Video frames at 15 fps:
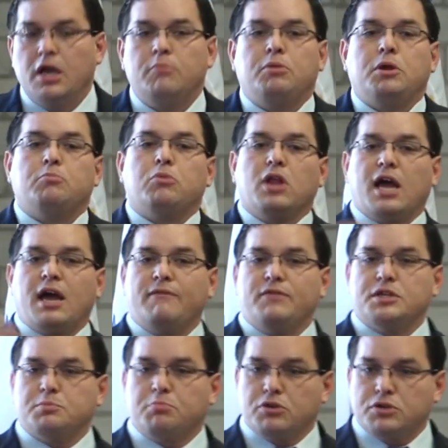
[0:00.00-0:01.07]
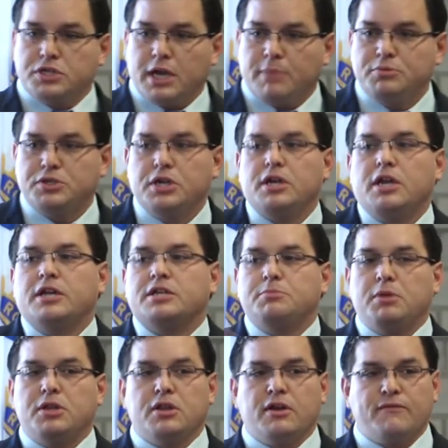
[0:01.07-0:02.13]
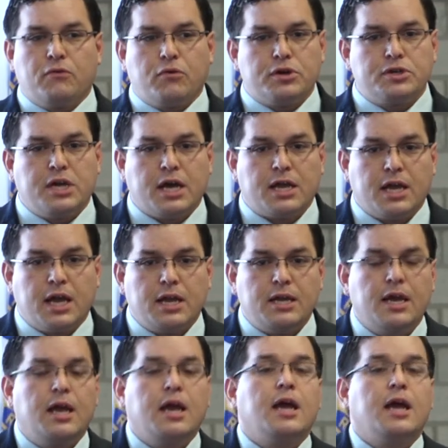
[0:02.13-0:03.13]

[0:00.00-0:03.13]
People have this perception, it's been there for a decade.